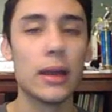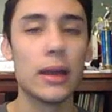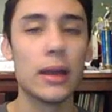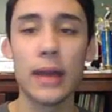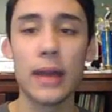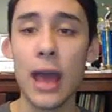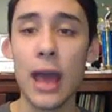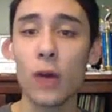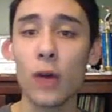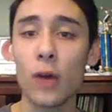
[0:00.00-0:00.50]

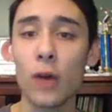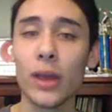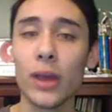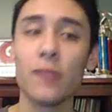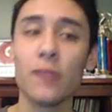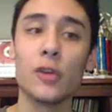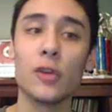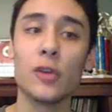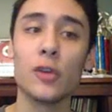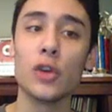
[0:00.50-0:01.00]
Now,
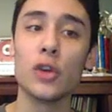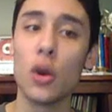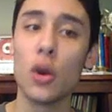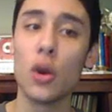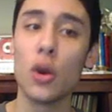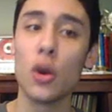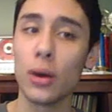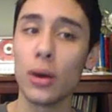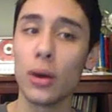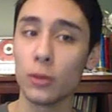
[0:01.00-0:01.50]
if you don't
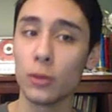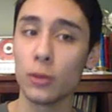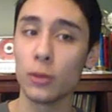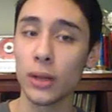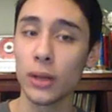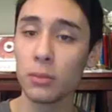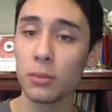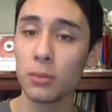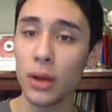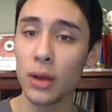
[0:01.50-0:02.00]
want to run the
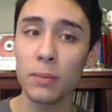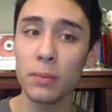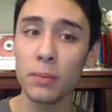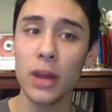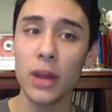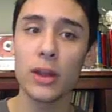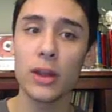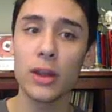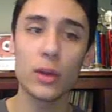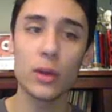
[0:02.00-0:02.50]
Miranda
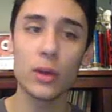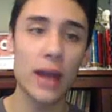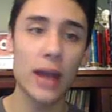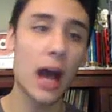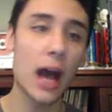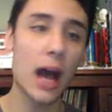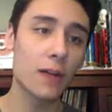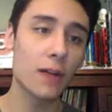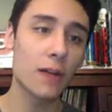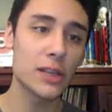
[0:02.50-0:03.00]
Berry, you can
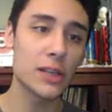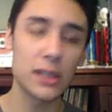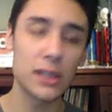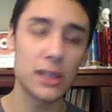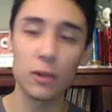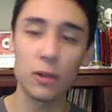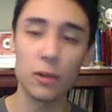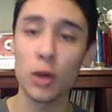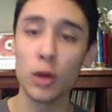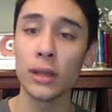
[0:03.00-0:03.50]

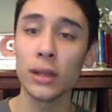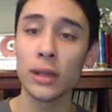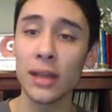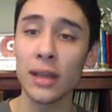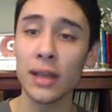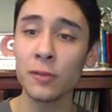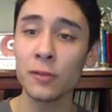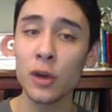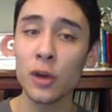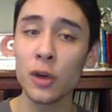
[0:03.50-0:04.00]
obviously run
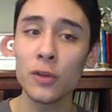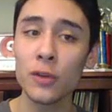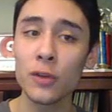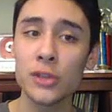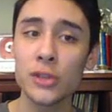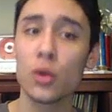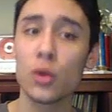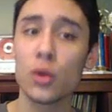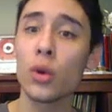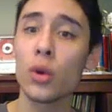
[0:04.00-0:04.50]

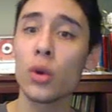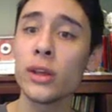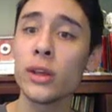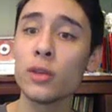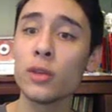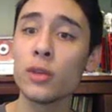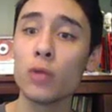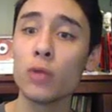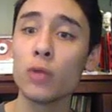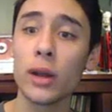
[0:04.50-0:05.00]
Leftovers, or you
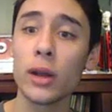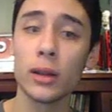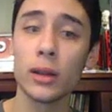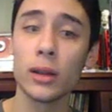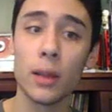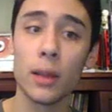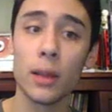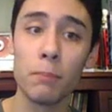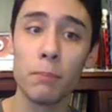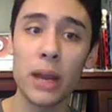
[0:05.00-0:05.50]
can run a
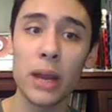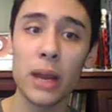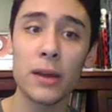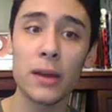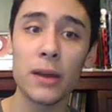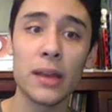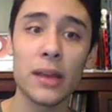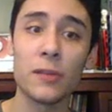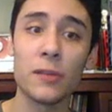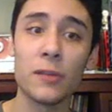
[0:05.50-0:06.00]

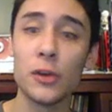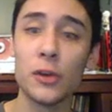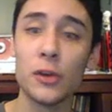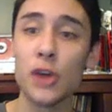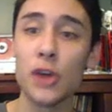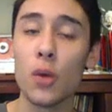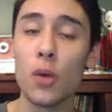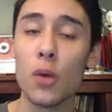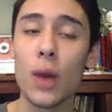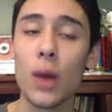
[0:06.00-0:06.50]
Lumberry if you
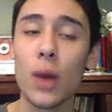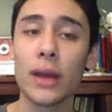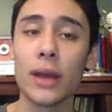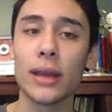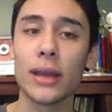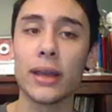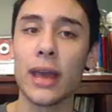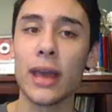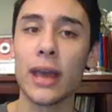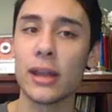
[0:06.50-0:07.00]
don't want to
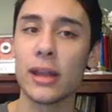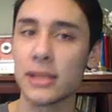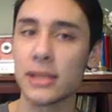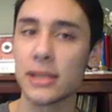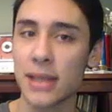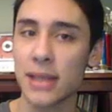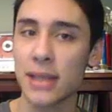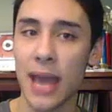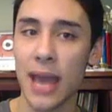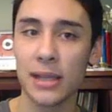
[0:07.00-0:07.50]
get
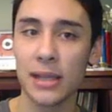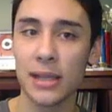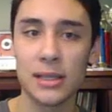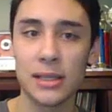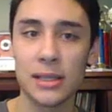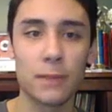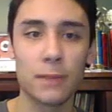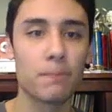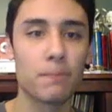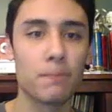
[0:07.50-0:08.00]

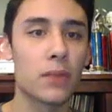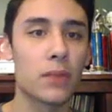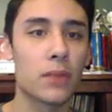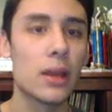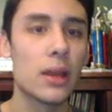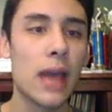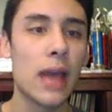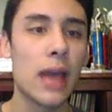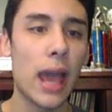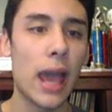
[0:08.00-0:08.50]
statused.
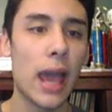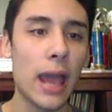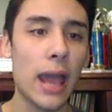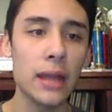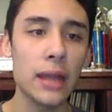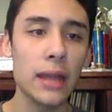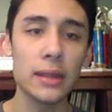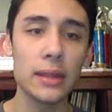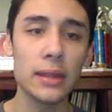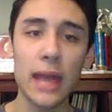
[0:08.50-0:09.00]

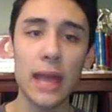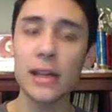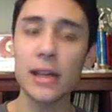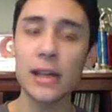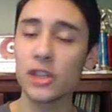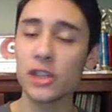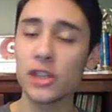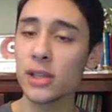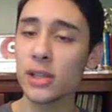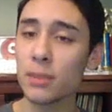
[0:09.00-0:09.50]
And
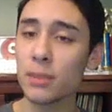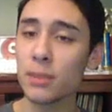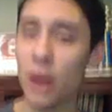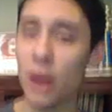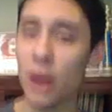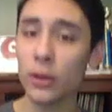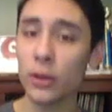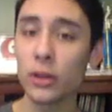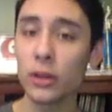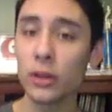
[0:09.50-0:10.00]
that just
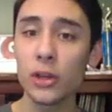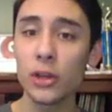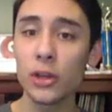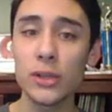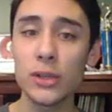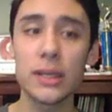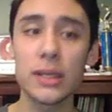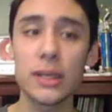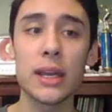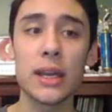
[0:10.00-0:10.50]
about
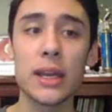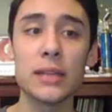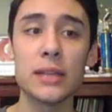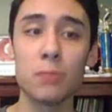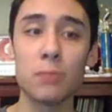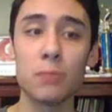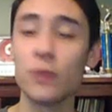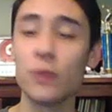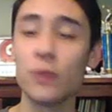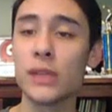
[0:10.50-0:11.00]
concludes today's
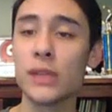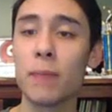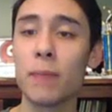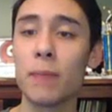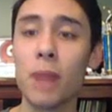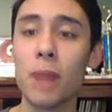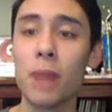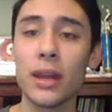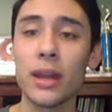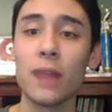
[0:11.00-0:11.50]
Moveset
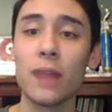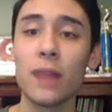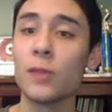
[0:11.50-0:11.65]
Monday.